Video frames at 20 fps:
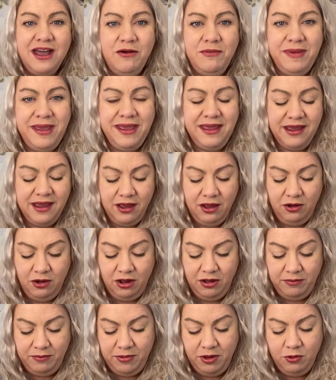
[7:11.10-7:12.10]
me
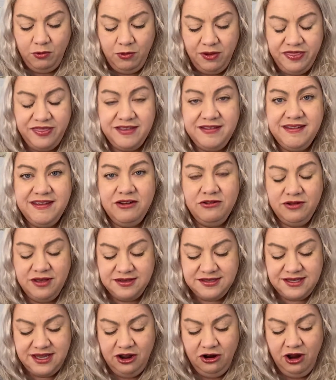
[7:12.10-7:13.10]
what the deal
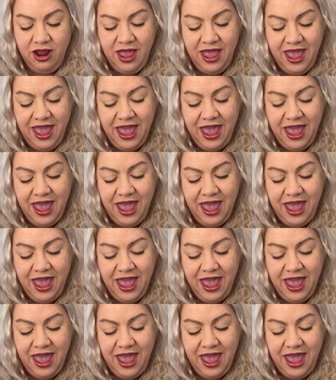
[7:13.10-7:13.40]
is here.